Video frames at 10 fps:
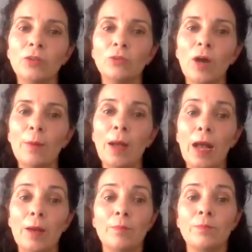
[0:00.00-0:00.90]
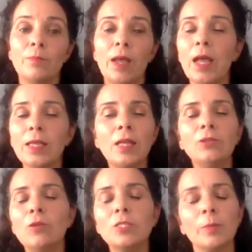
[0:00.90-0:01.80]
You know, I get
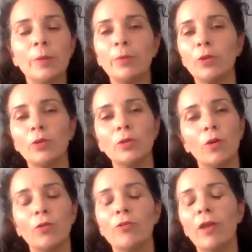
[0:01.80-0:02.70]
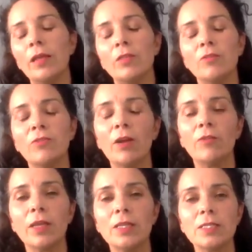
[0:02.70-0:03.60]
loads of people on the right and the far
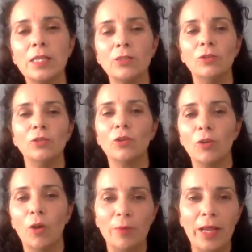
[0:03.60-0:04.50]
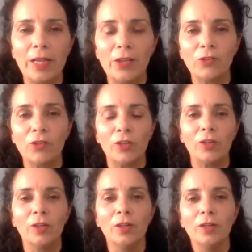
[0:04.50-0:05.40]
right saying, you know, you're not British,
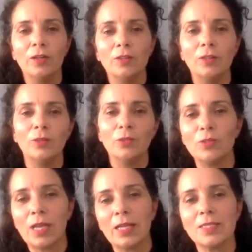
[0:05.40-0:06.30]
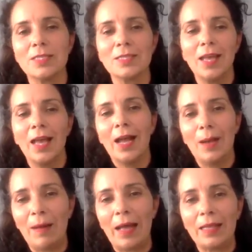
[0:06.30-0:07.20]
and you know, your dad's a
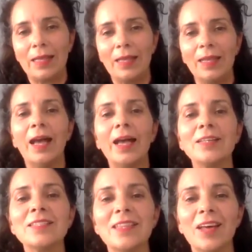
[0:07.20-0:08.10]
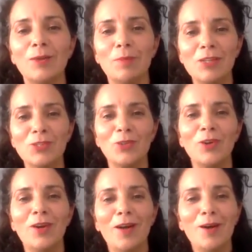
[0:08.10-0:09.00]
Paki. I can say that on my show,
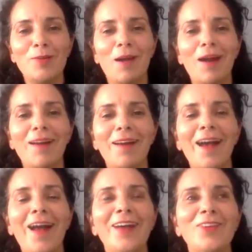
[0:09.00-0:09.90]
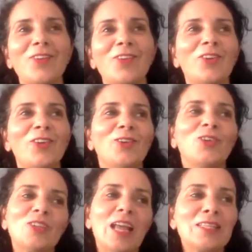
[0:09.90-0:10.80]
Mark. So, you know,
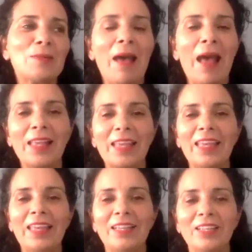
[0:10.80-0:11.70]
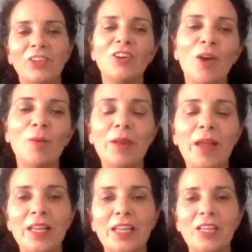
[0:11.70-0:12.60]
your dad's a Paki and you're not
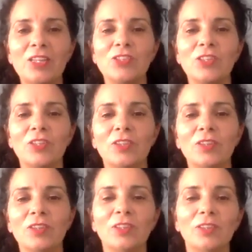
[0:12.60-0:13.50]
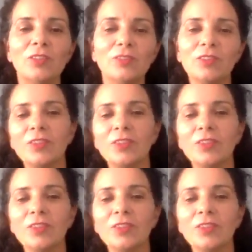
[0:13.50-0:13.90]
British, and you know,